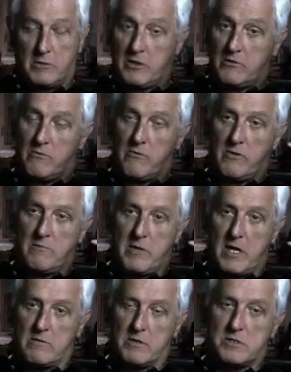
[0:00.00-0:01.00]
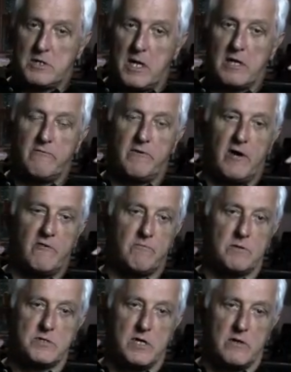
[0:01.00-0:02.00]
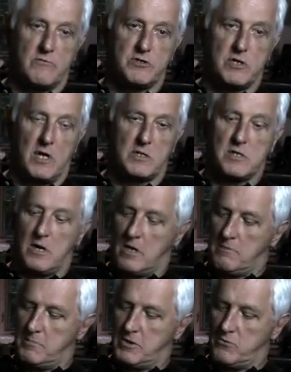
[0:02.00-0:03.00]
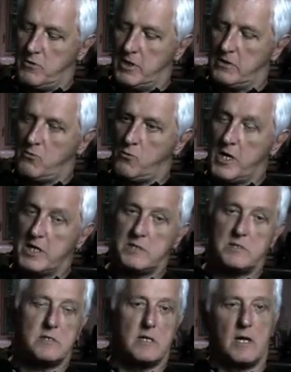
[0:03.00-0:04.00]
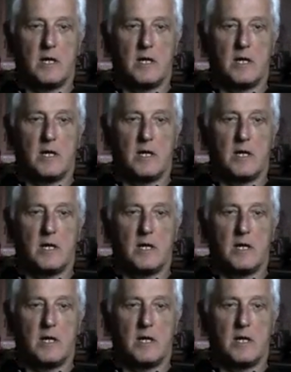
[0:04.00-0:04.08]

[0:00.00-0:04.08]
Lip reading: But the truth of the matter is 95% of shots are between the waist